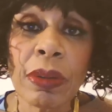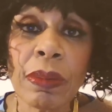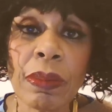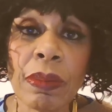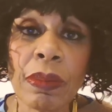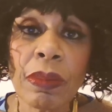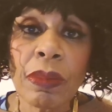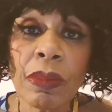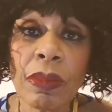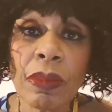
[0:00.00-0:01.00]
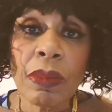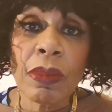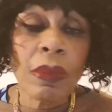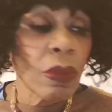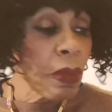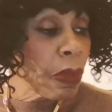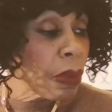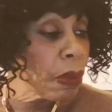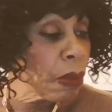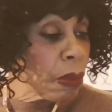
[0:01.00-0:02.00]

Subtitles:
Nobody speaks.